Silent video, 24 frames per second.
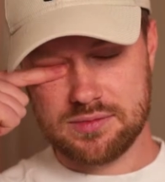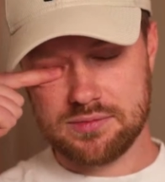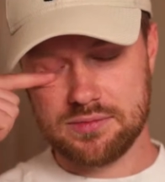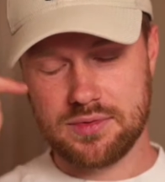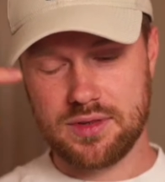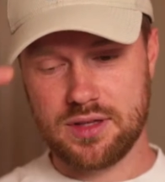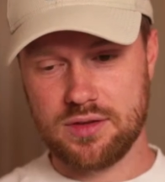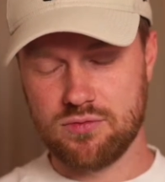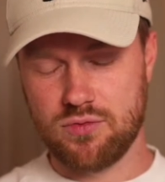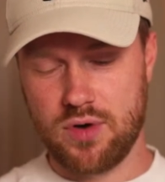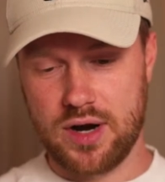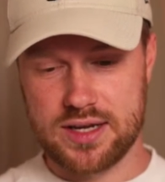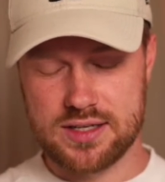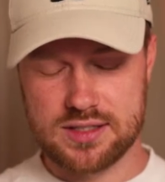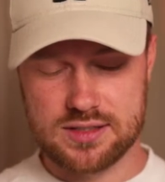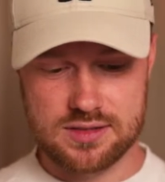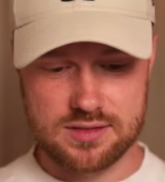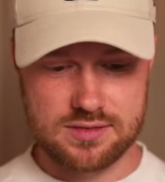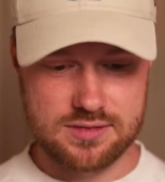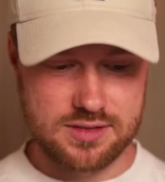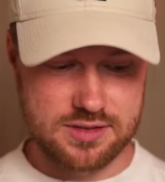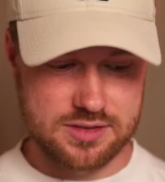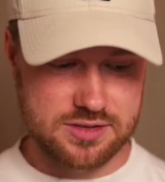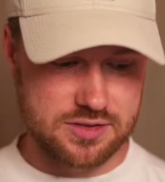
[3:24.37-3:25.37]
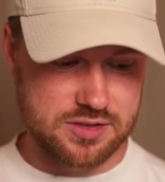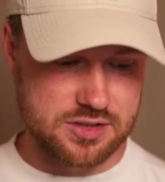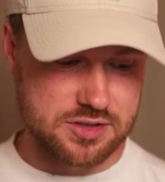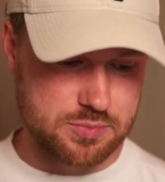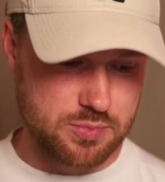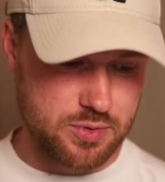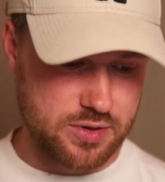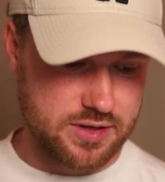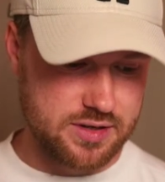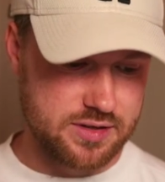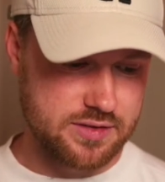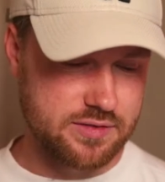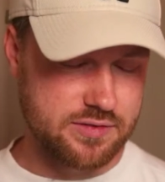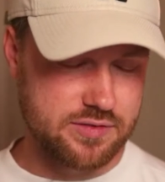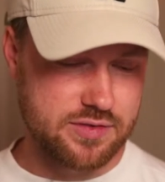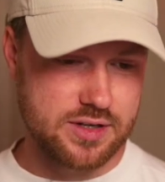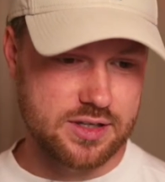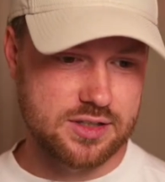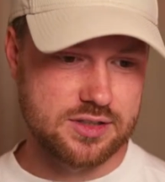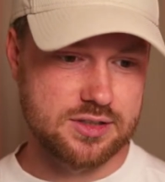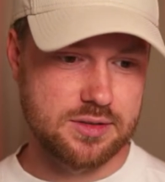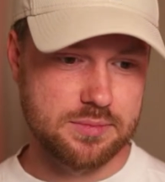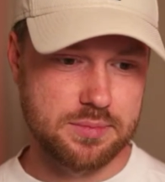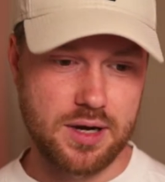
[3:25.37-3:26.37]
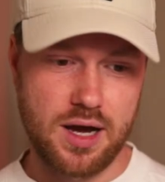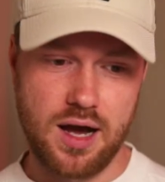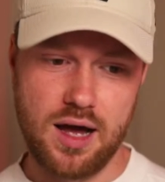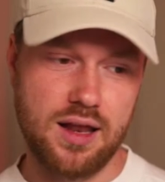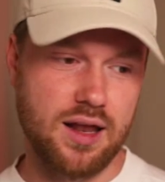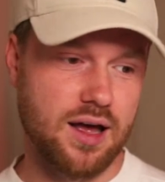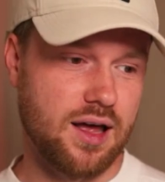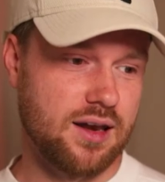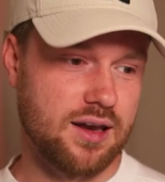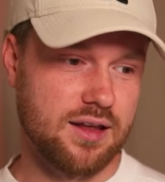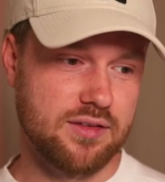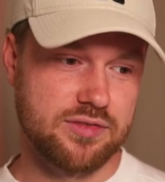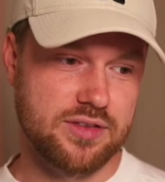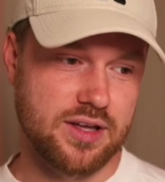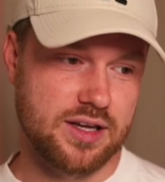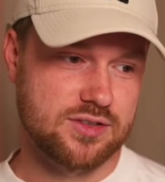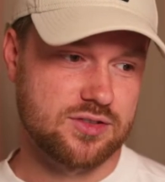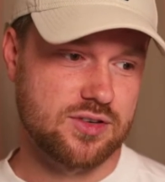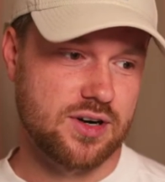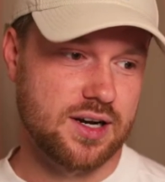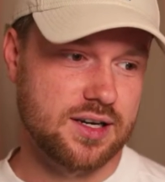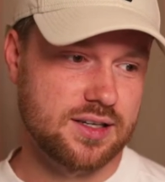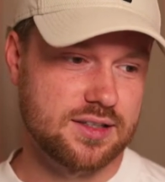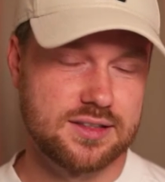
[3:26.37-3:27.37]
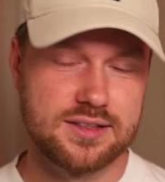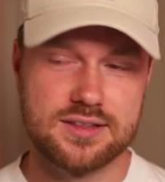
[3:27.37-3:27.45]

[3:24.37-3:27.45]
race, the sprint and the feature. But I love that track.